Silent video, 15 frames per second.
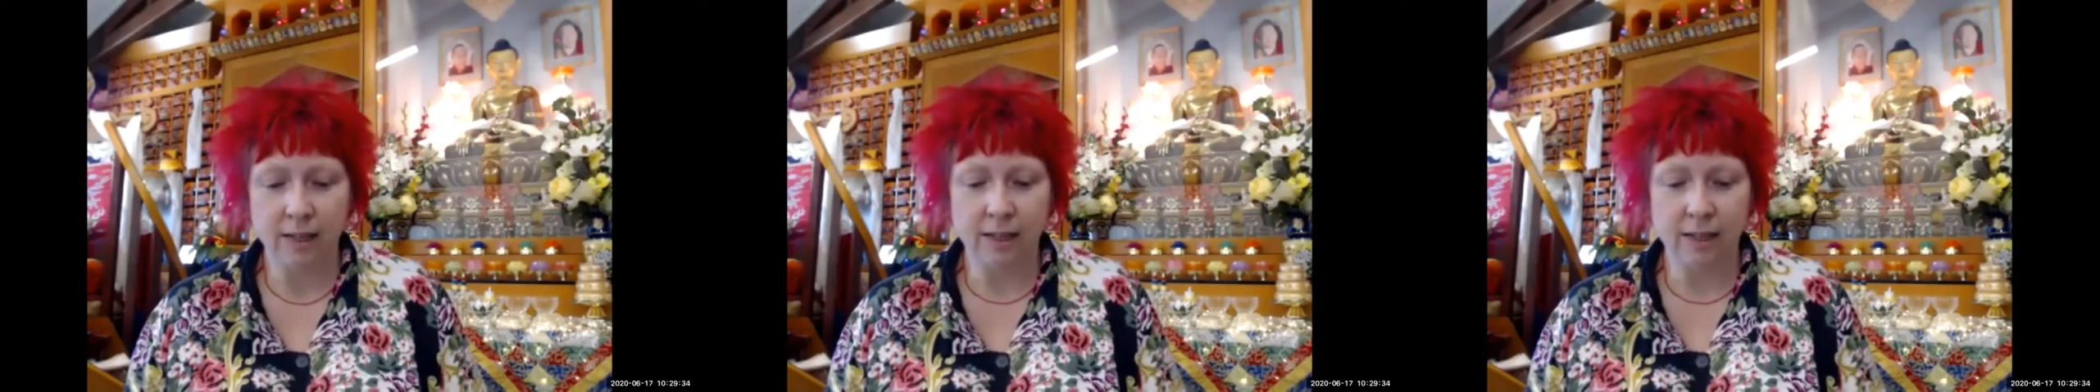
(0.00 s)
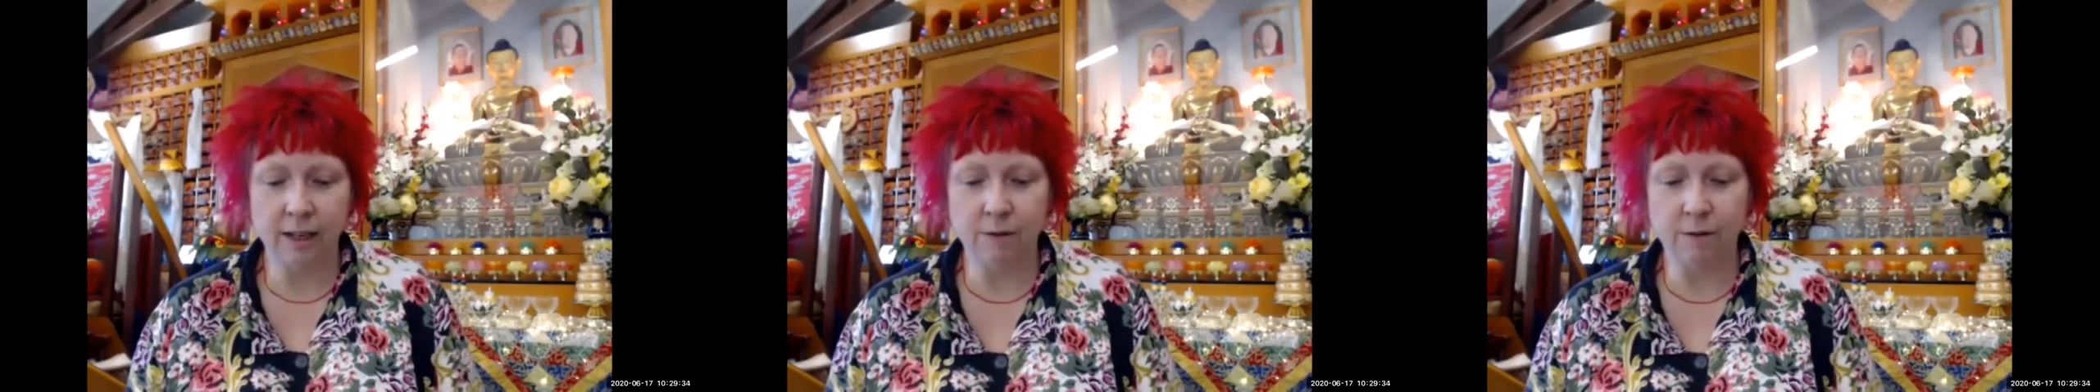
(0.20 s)

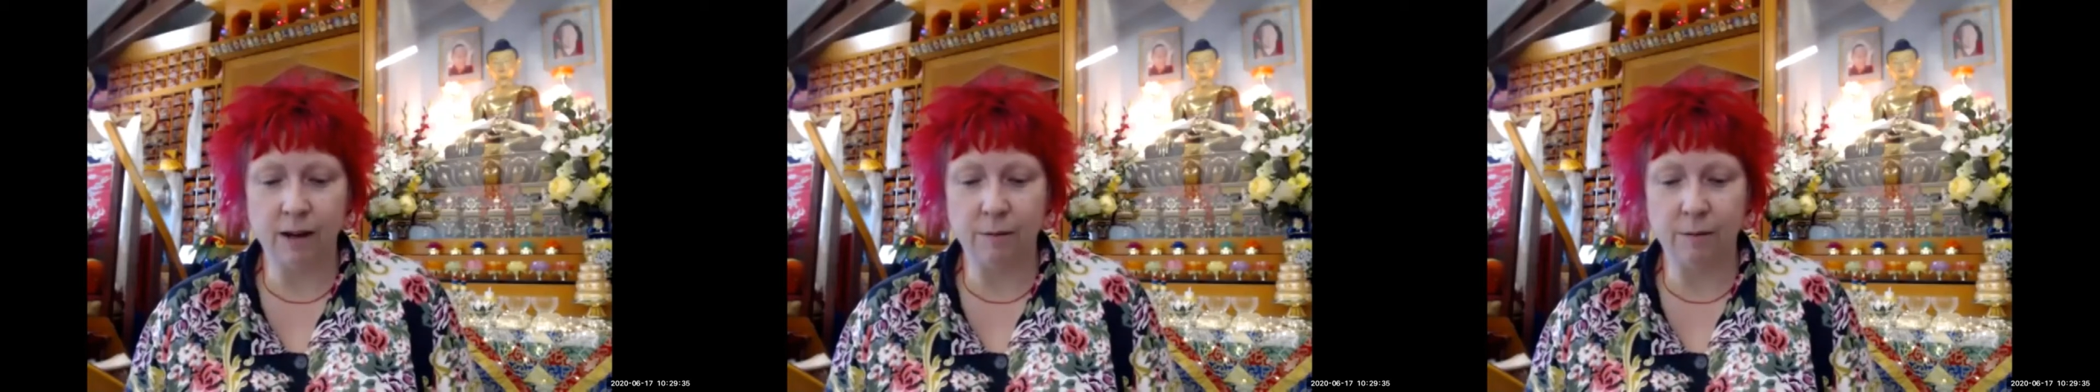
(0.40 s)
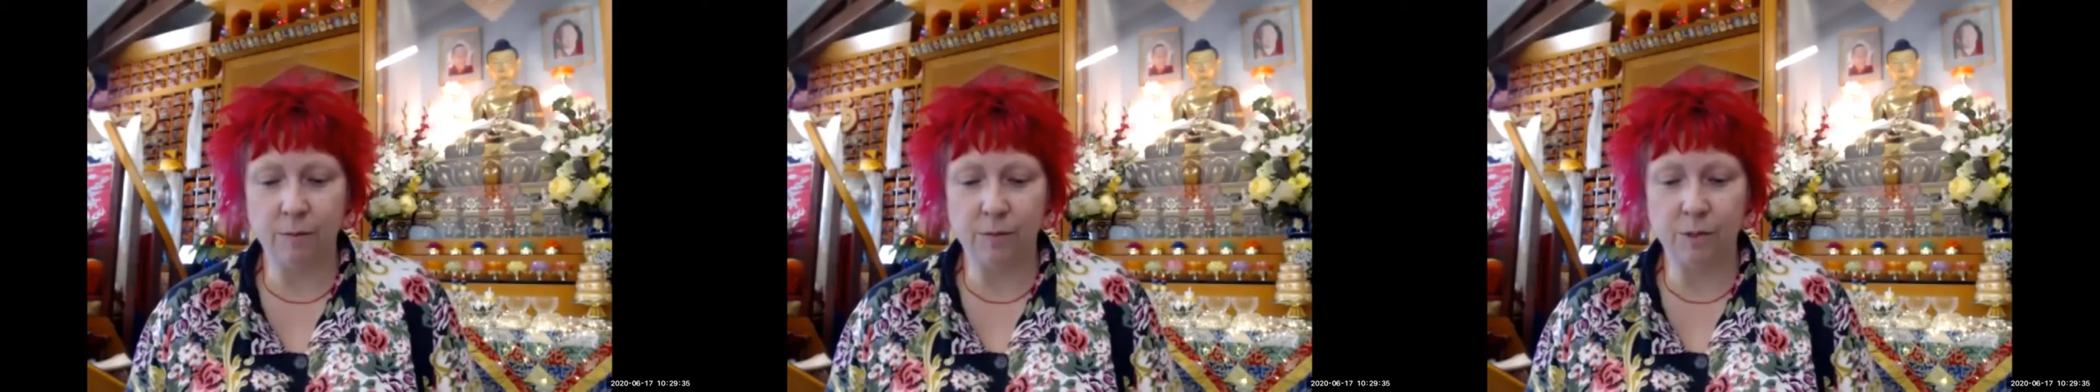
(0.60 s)

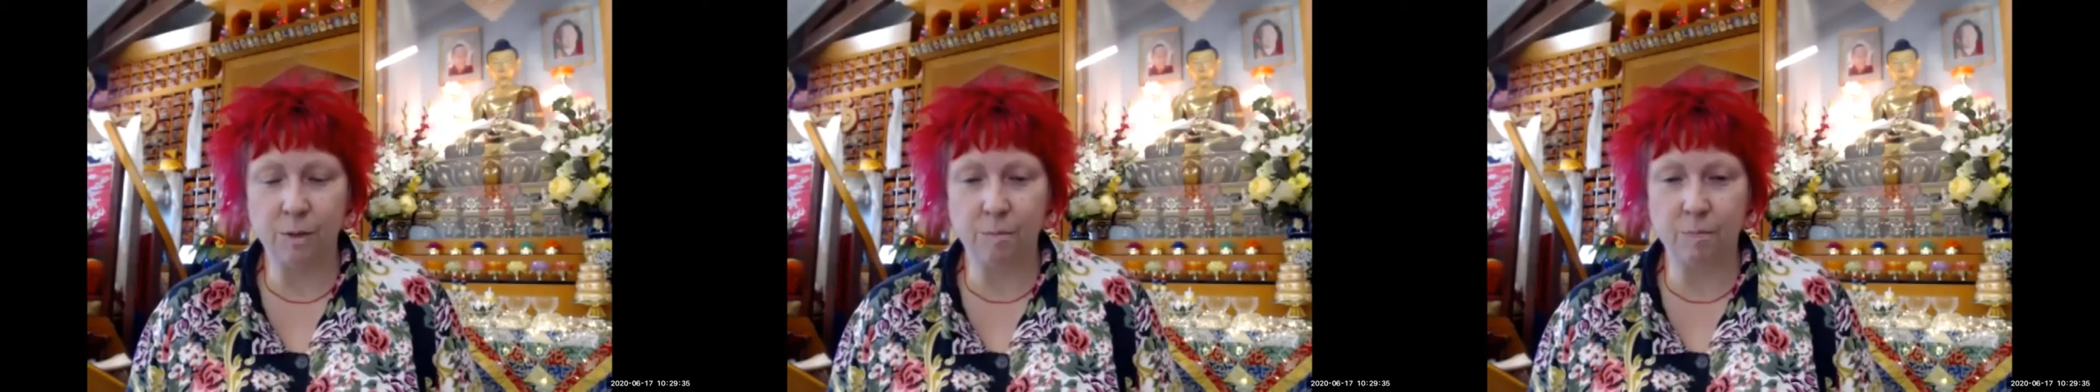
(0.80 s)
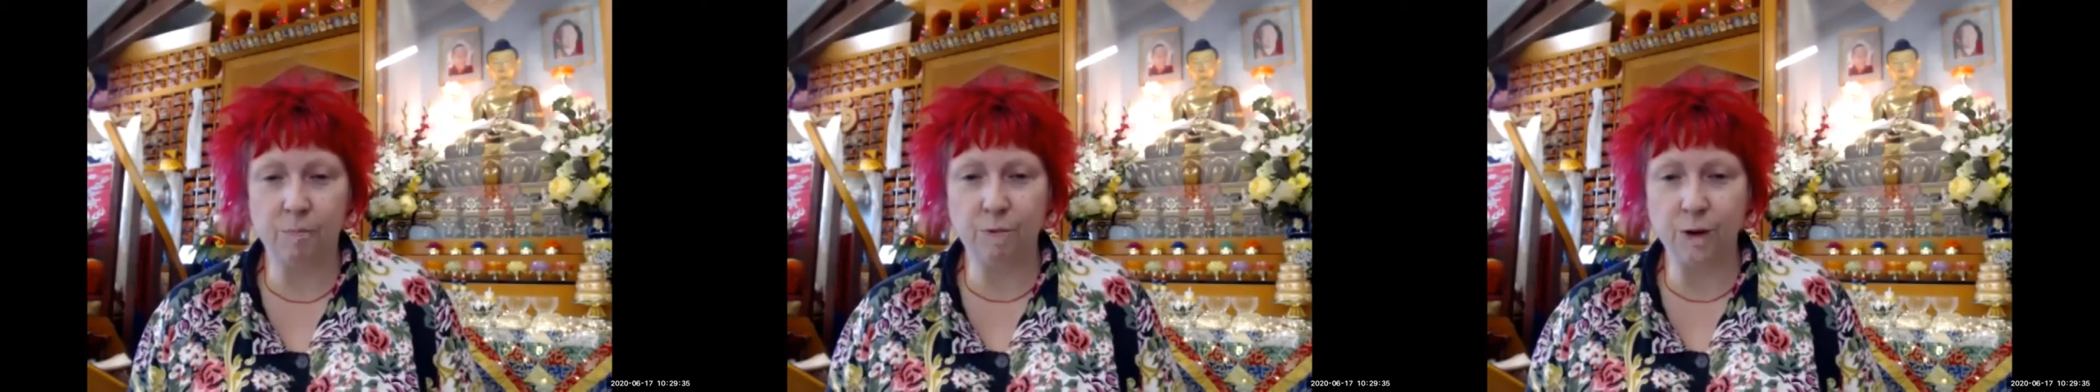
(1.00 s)

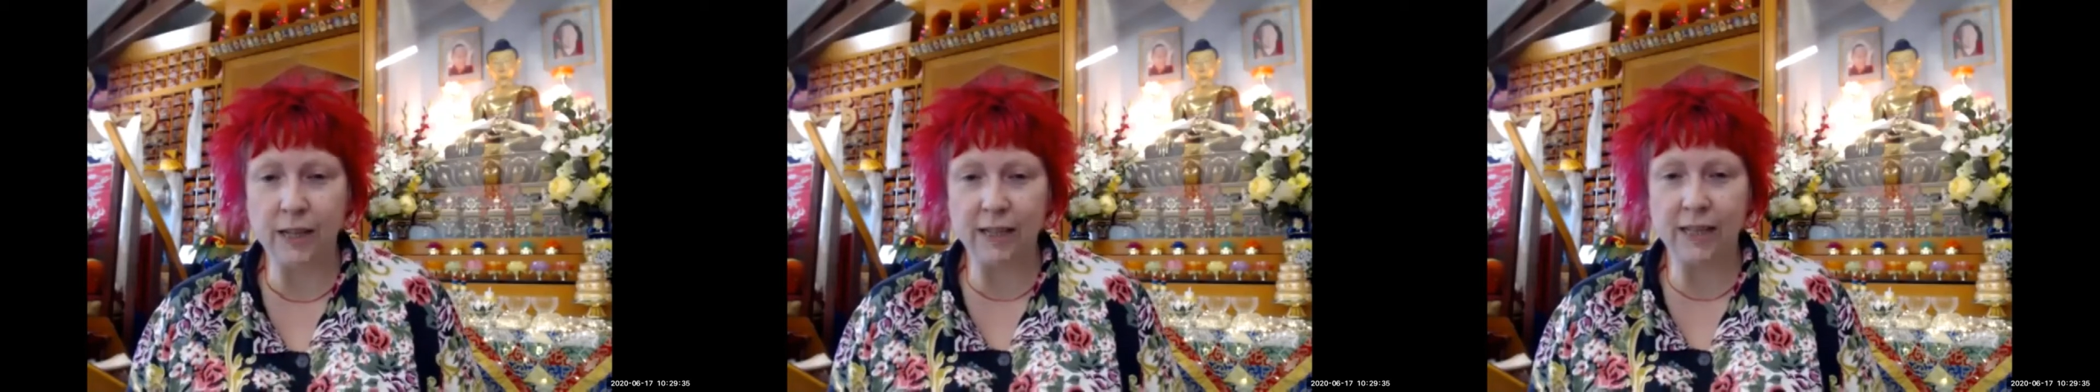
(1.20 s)
to bring